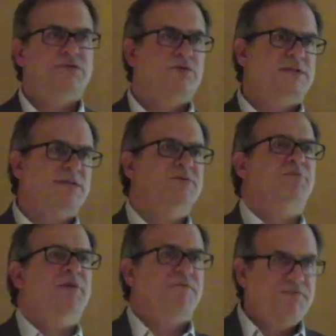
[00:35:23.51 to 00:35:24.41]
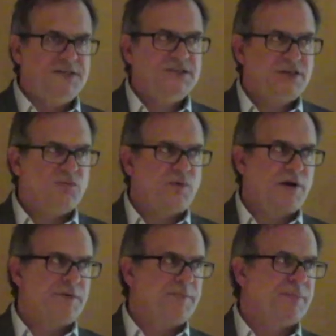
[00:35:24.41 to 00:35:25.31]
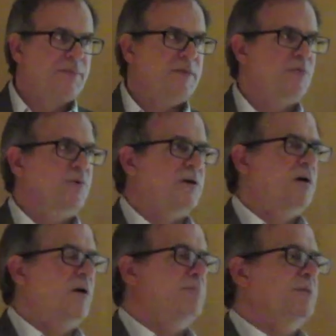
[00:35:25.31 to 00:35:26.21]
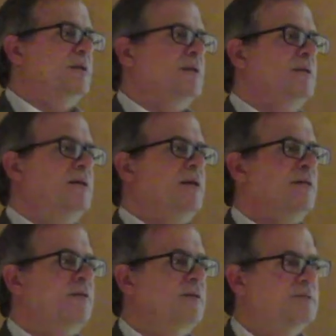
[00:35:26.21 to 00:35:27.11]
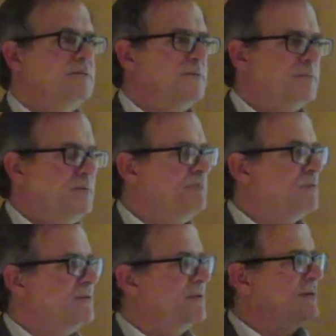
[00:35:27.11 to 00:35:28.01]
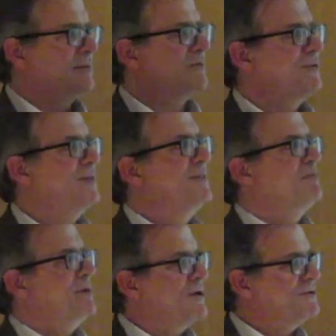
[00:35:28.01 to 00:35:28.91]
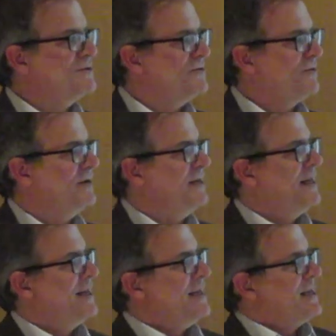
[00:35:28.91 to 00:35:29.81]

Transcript: And so it seems to be a feasting ware that would accompany these people. And the, within the bigger story,